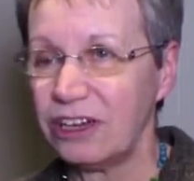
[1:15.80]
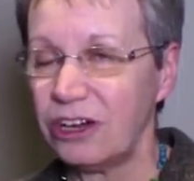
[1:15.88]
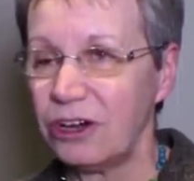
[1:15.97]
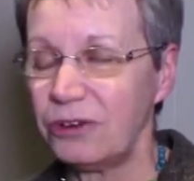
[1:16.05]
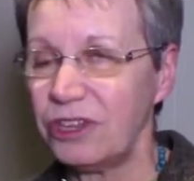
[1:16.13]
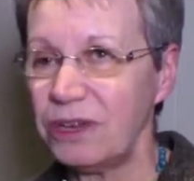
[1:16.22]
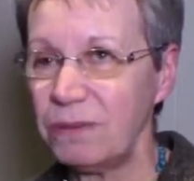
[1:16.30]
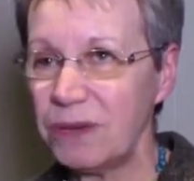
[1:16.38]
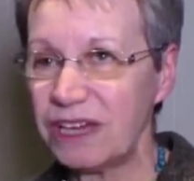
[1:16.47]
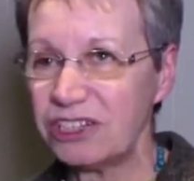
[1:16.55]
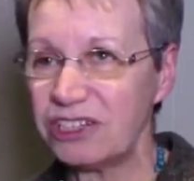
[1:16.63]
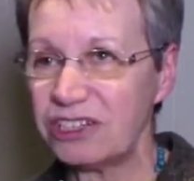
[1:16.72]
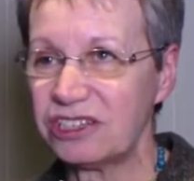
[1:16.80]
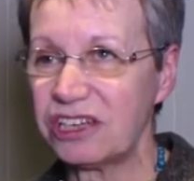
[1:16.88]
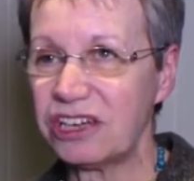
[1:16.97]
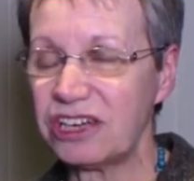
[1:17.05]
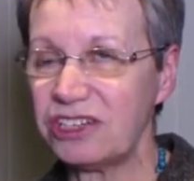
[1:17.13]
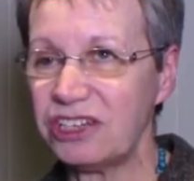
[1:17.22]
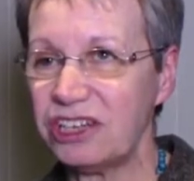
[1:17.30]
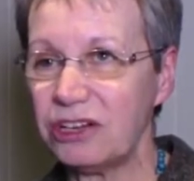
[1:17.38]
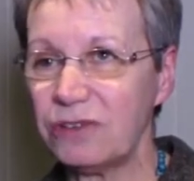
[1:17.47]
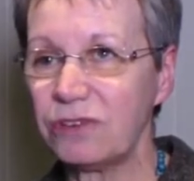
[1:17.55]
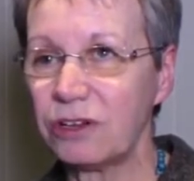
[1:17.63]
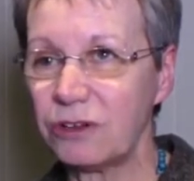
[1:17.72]
Well, the impact to society
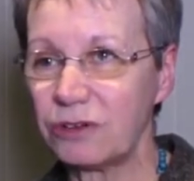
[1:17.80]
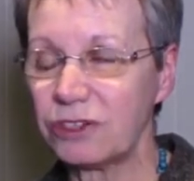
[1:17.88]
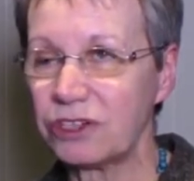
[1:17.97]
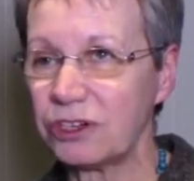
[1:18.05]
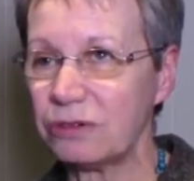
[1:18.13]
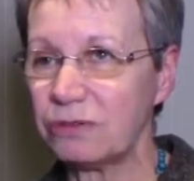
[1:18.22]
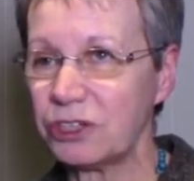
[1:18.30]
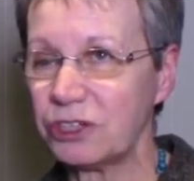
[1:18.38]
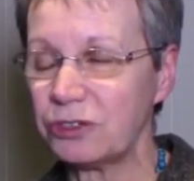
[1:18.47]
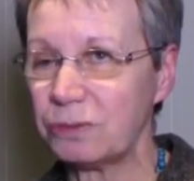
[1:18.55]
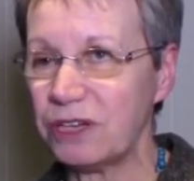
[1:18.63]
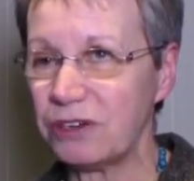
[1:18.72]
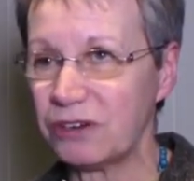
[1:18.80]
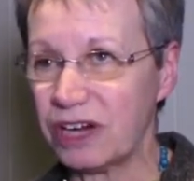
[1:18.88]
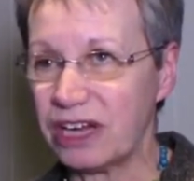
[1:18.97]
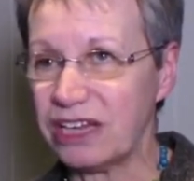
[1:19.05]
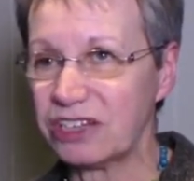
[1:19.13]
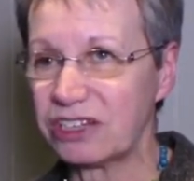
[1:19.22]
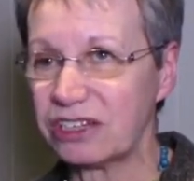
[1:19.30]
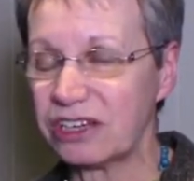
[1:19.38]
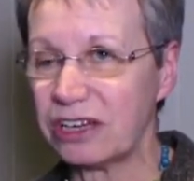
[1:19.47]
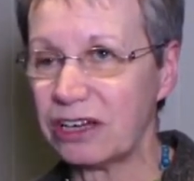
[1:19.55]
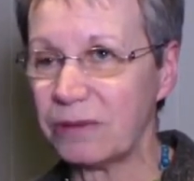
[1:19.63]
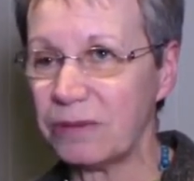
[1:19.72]
over the long term should be great,
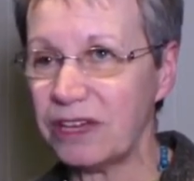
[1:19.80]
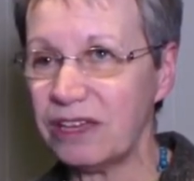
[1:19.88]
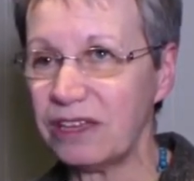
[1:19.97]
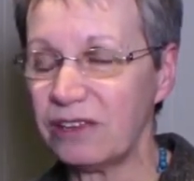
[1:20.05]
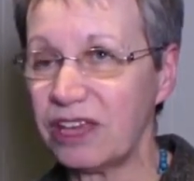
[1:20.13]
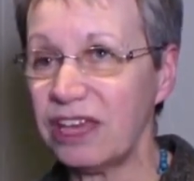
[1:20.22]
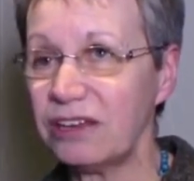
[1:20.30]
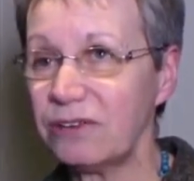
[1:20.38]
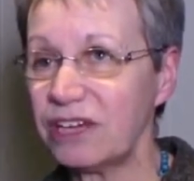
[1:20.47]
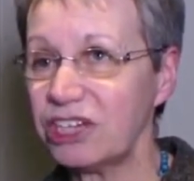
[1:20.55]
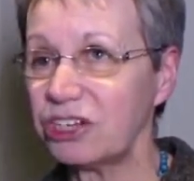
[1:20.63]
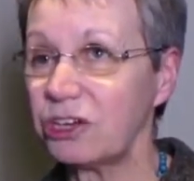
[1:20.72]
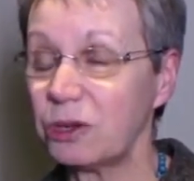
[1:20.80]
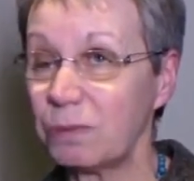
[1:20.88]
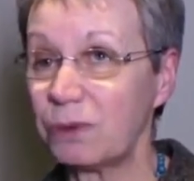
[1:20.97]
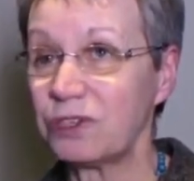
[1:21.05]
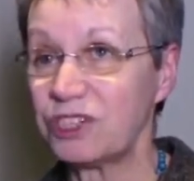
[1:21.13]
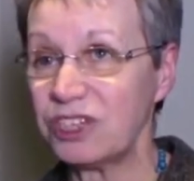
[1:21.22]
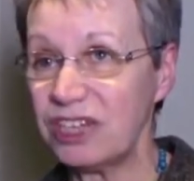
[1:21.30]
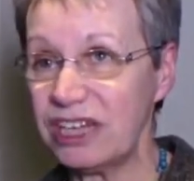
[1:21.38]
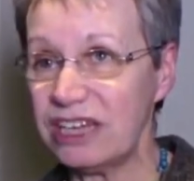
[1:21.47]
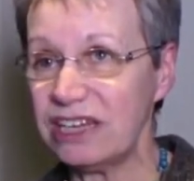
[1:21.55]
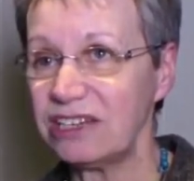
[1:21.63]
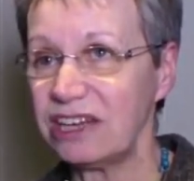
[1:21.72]
in that innovation can
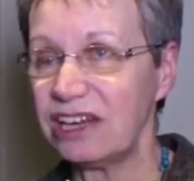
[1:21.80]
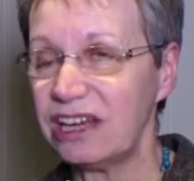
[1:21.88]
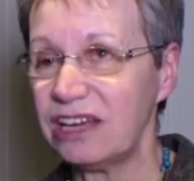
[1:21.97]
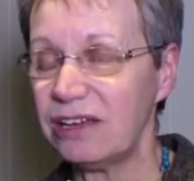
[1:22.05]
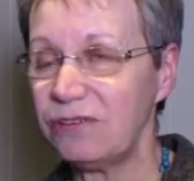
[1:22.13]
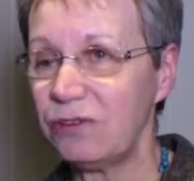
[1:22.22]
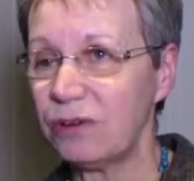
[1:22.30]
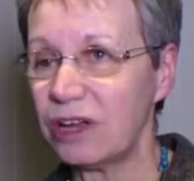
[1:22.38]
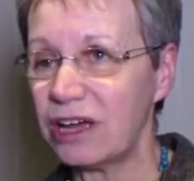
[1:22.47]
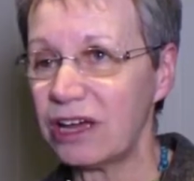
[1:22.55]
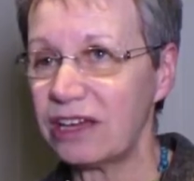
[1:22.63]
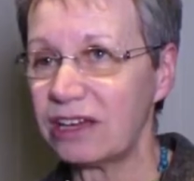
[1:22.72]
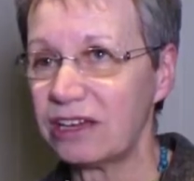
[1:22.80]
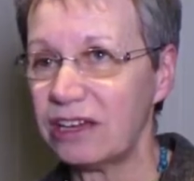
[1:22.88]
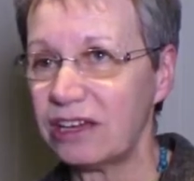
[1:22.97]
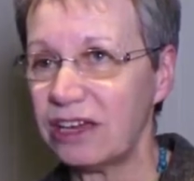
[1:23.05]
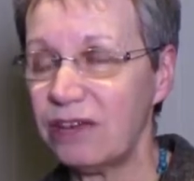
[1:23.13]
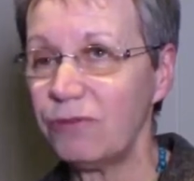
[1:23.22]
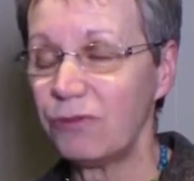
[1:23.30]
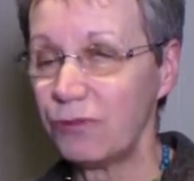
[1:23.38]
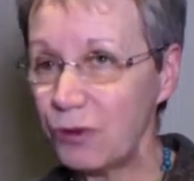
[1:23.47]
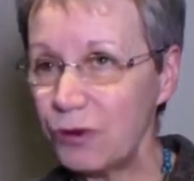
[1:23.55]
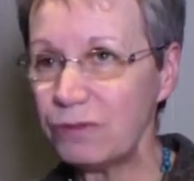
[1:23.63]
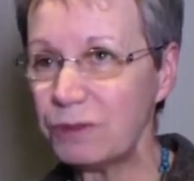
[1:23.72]
proceed, if you like,
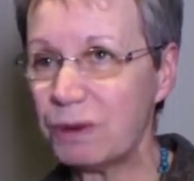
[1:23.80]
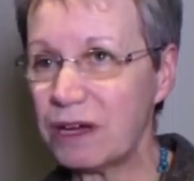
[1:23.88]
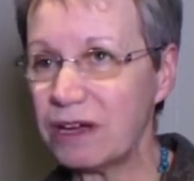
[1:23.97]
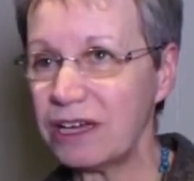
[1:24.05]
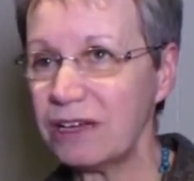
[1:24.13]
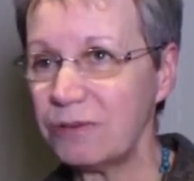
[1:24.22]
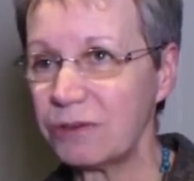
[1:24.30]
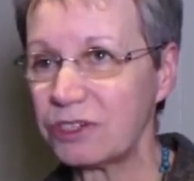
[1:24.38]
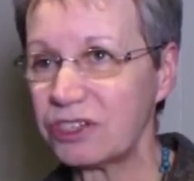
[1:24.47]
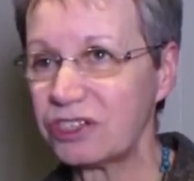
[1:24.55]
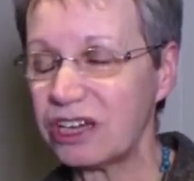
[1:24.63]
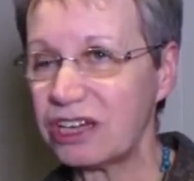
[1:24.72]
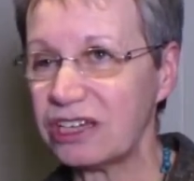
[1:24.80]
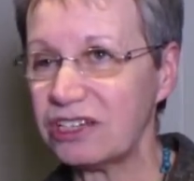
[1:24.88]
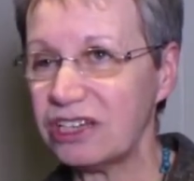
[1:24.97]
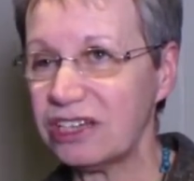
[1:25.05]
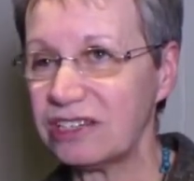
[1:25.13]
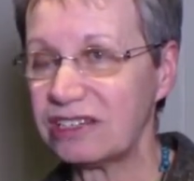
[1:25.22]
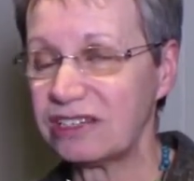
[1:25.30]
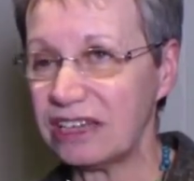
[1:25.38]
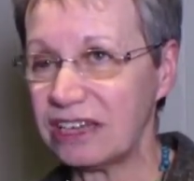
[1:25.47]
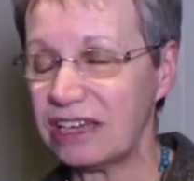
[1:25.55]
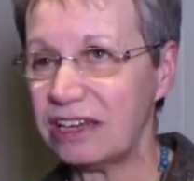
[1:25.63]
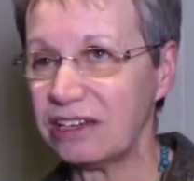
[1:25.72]
informed by what society is
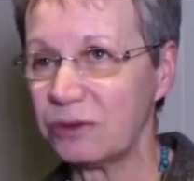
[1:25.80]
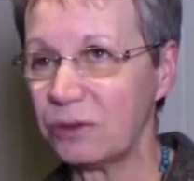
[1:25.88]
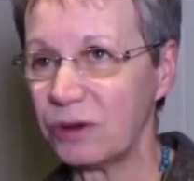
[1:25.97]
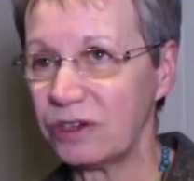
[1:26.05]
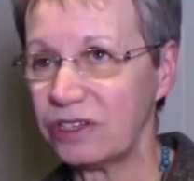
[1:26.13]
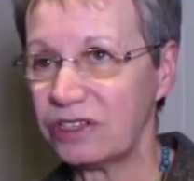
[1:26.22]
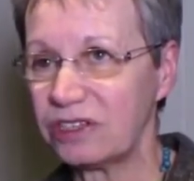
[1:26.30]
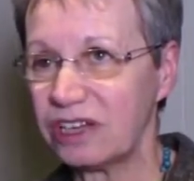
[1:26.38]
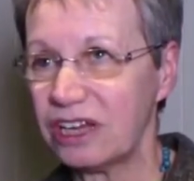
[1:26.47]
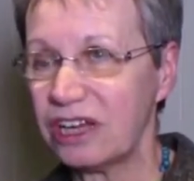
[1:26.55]
thinking and wants.